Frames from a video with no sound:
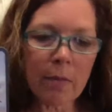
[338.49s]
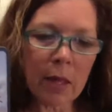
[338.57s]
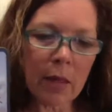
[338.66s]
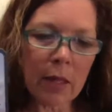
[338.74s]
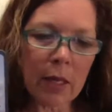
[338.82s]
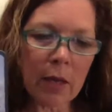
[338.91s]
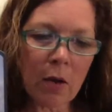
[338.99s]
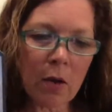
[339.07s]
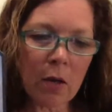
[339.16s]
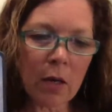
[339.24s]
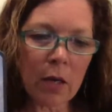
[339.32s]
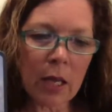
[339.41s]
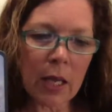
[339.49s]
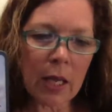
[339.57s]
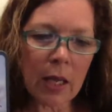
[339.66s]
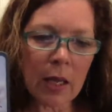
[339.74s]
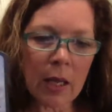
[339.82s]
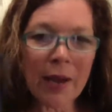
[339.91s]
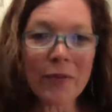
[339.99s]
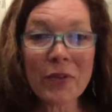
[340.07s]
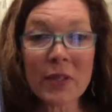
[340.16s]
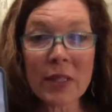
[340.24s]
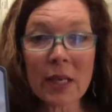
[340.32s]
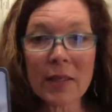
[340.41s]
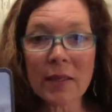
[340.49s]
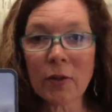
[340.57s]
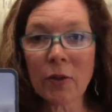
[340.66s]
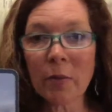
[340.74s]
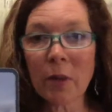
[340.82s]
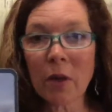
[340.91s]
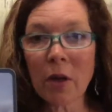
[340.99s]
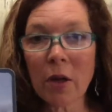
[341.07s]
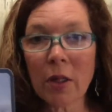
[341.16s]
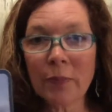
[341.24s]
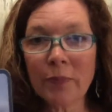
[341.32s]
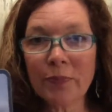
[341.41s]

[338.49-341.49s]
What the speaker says: They are a average size Lenormand card.